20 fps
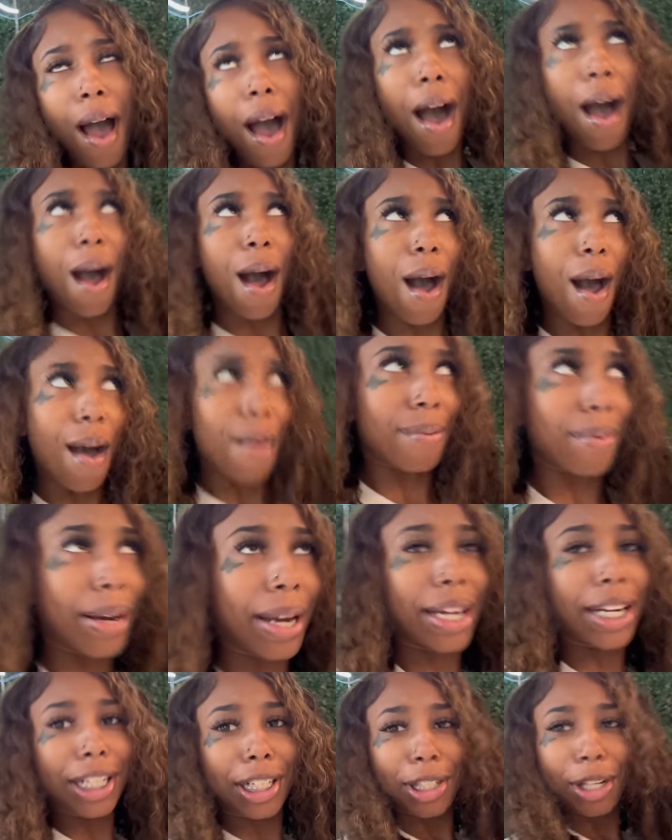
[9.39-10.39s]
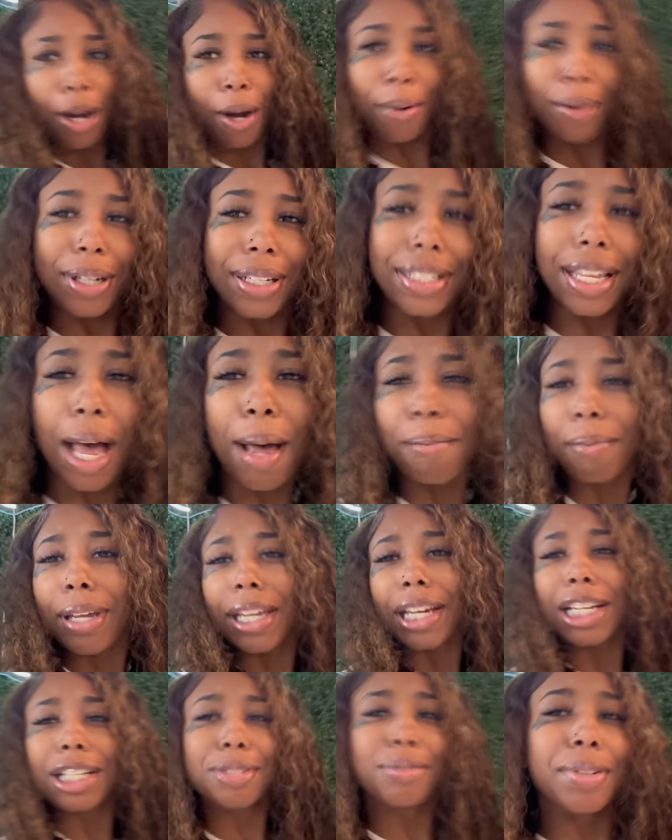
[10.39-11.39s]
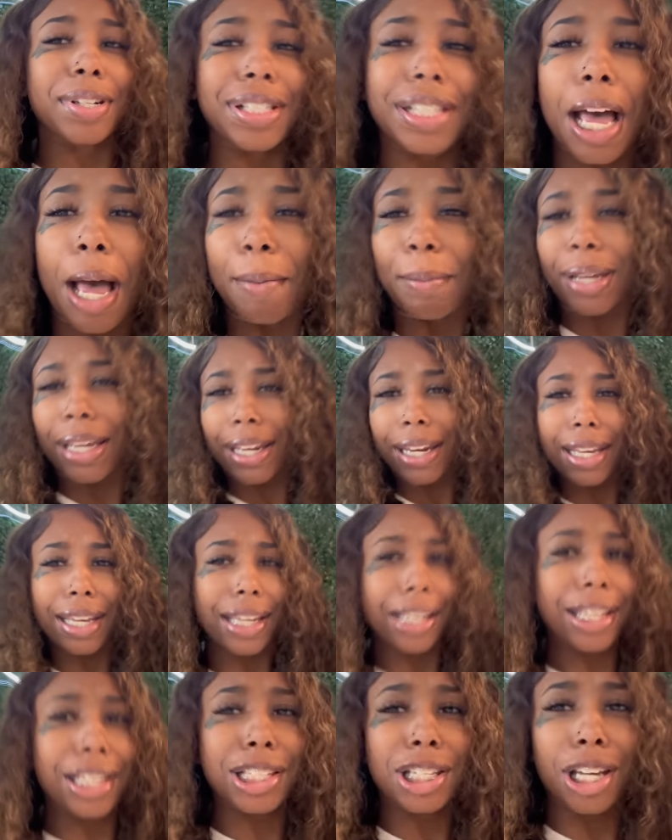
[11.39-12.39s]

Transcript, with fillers: already know what time it is, what time it is,